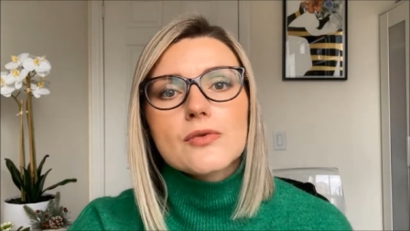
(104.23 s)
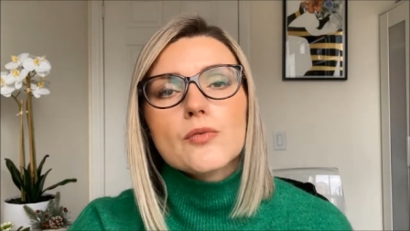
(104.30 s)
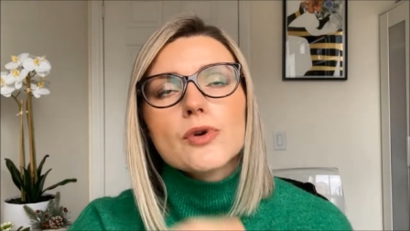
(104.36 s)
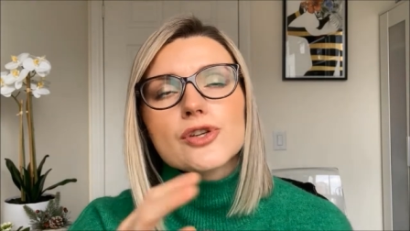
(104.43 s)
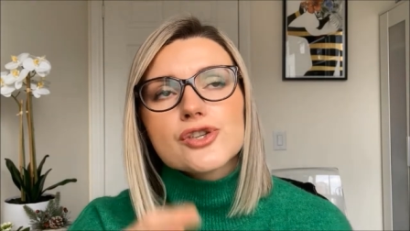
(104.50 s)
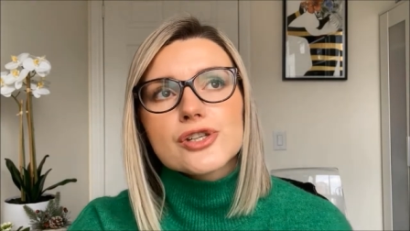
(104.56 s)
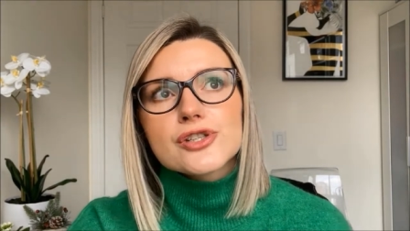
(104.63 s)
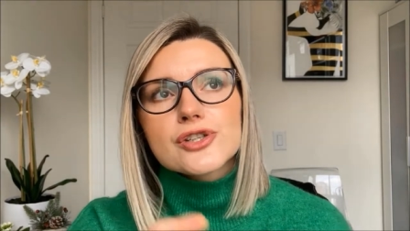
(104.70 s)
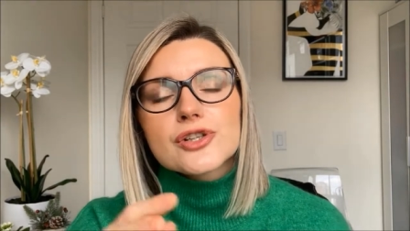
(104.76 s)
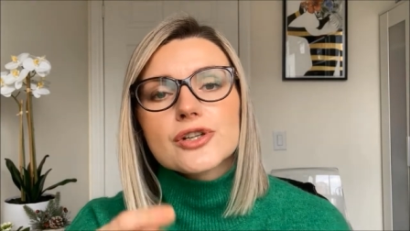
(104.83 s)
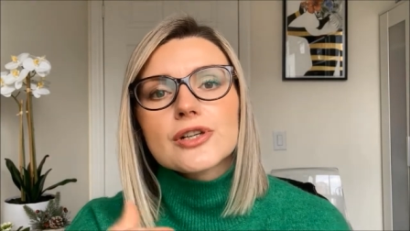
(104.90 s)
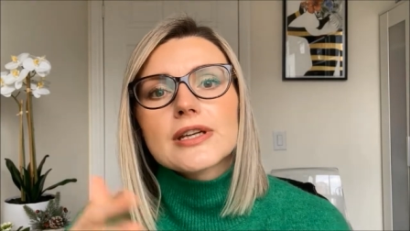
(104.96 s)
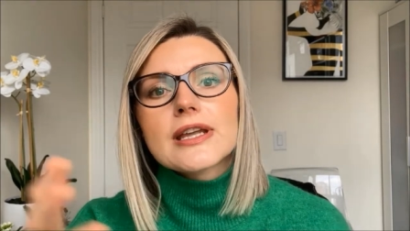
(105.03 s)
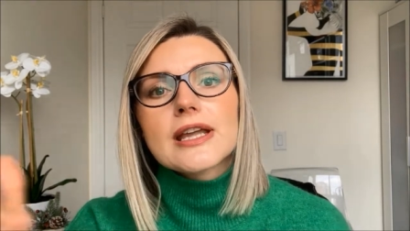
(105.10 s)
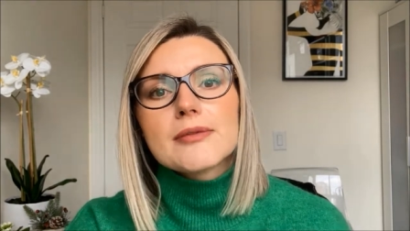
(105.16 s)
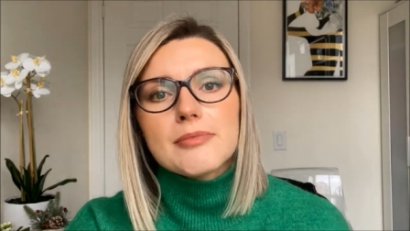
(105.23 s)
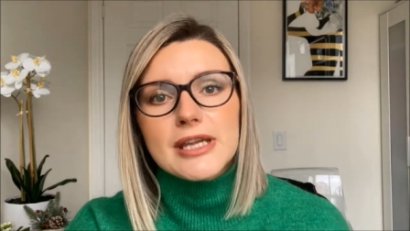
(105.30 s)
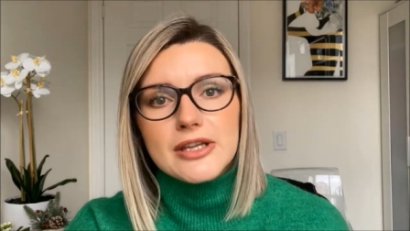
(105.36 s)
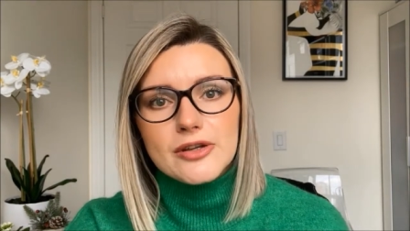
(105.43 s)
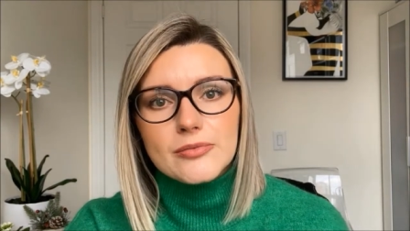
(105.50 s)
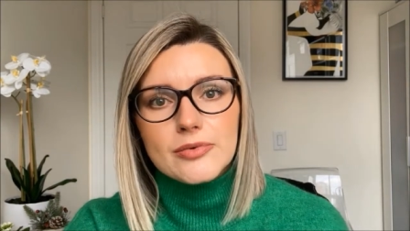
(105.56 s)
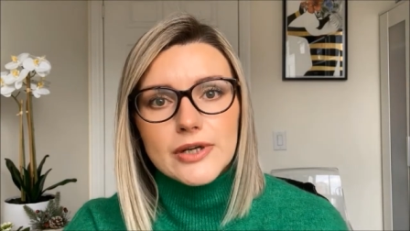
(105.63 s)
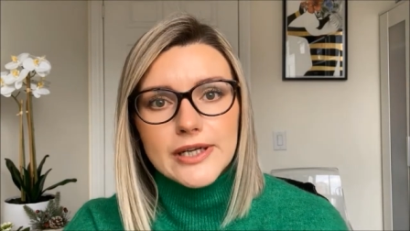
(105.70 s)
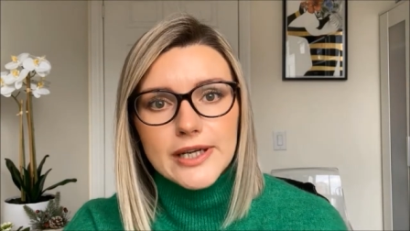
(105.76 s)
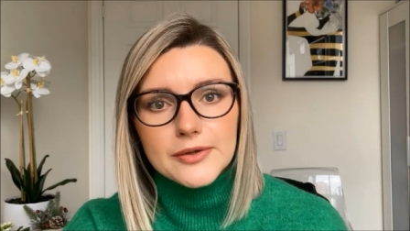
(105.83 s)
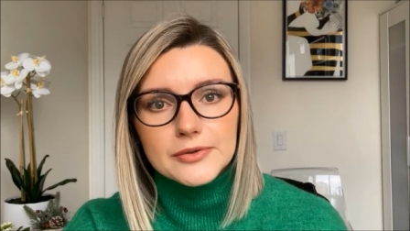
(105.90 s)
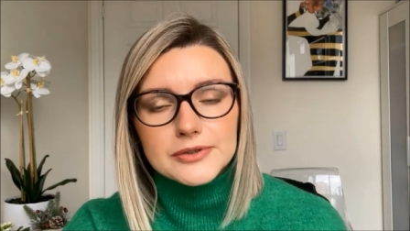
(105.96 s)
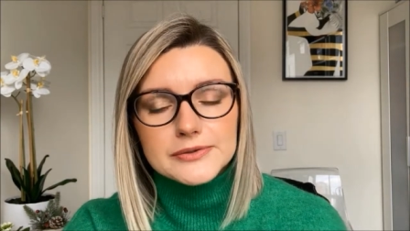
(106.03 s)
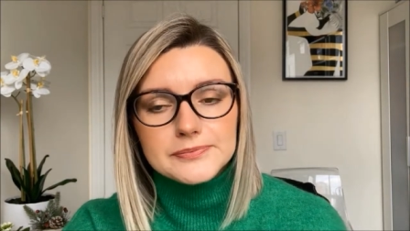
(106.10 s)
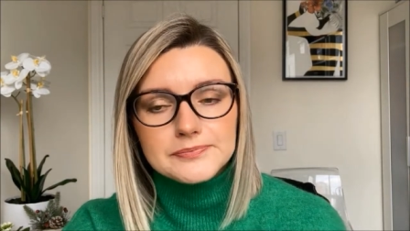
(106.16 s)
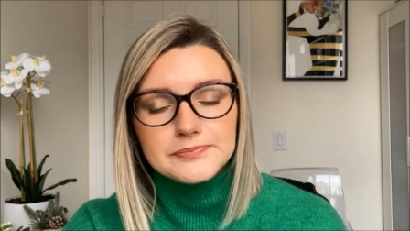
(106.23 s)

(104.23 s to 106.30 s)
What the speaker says: which in turn can make you break out.